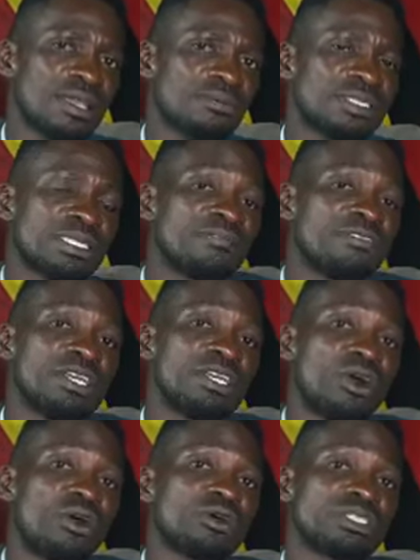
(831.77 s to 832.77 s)
Museveni
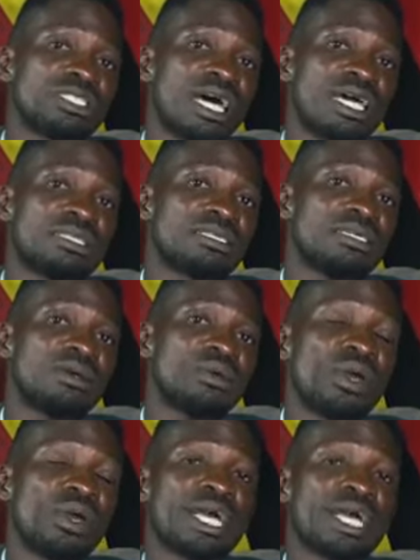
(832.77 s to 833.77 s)
knows that
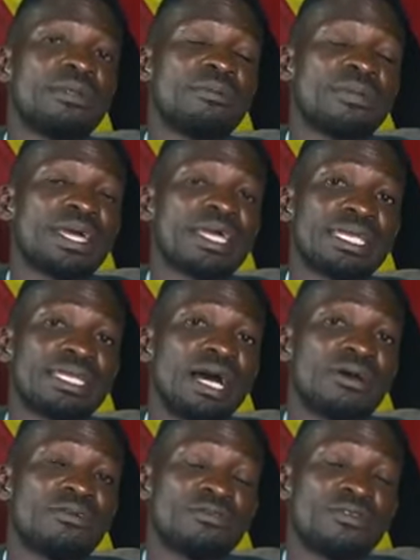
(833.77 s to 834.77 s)
we can break it
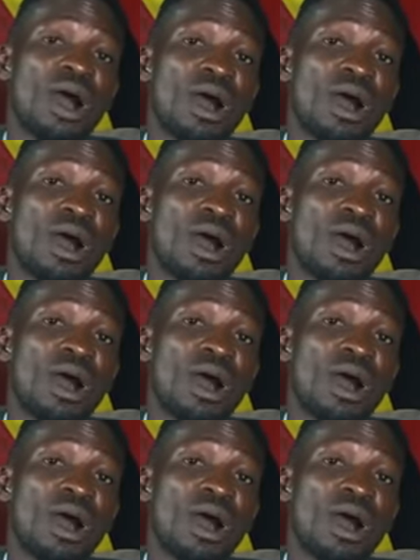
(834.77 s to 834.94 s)
down for